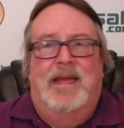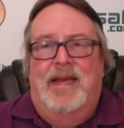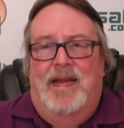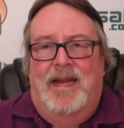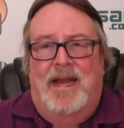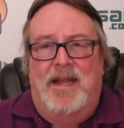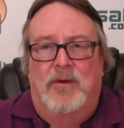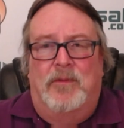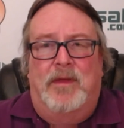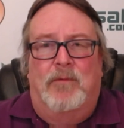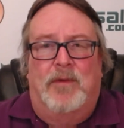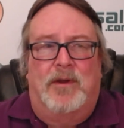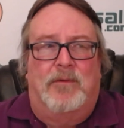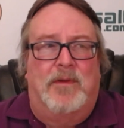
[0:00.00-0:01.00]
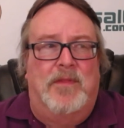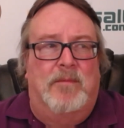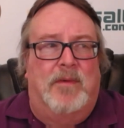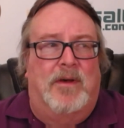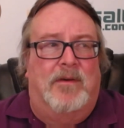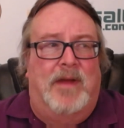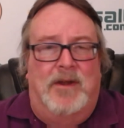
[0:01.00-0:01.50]
And I know they want to run the
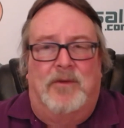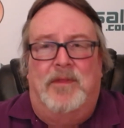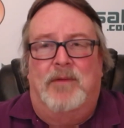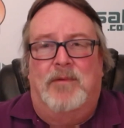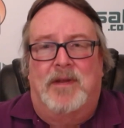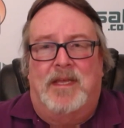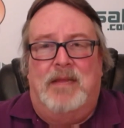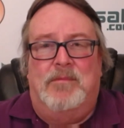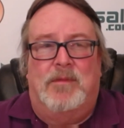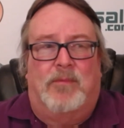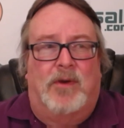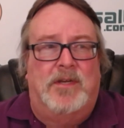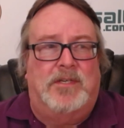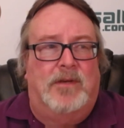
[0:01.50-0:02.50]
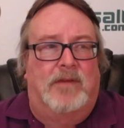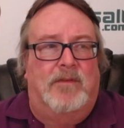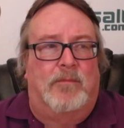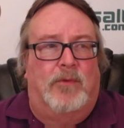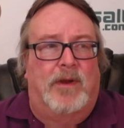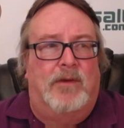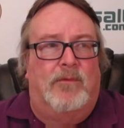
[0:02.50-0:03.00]
ball. I know they want to keep the pressure off
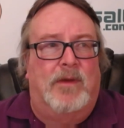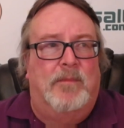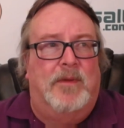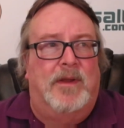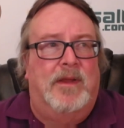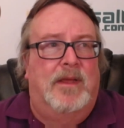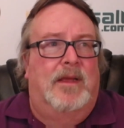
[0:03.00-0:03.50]
of Brett Rippon.